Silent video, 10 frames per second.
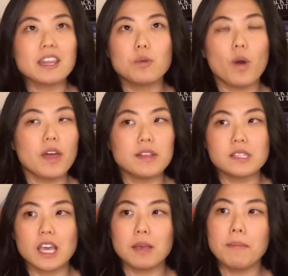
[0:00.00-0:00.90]
why this
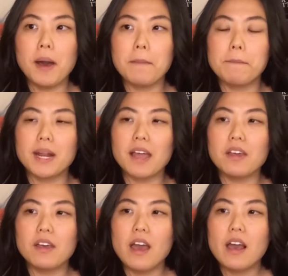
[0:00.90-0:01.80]
came up, but
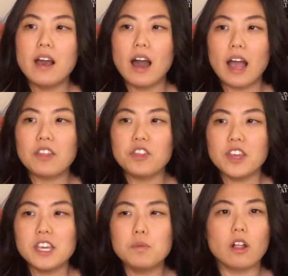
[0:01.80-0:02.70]
I think
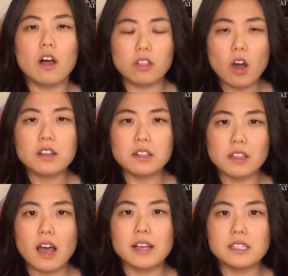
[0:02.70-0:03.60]
it was along the
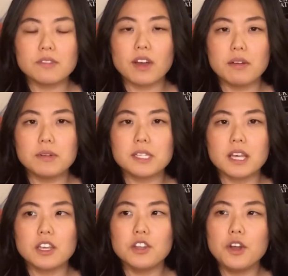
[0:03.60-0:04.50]
lines of, I was like,
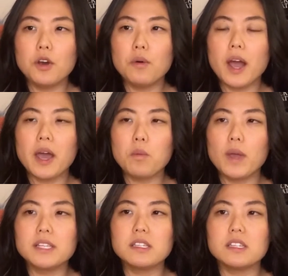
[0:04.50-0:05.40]
you know, I
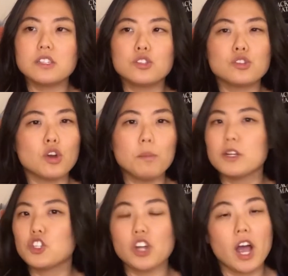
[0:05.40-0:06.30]
wasted so
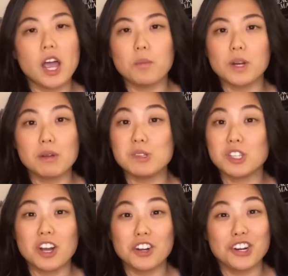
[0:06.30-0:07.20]
much time when I was
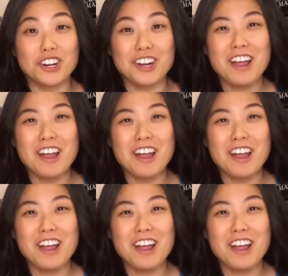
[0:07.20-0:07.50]
younger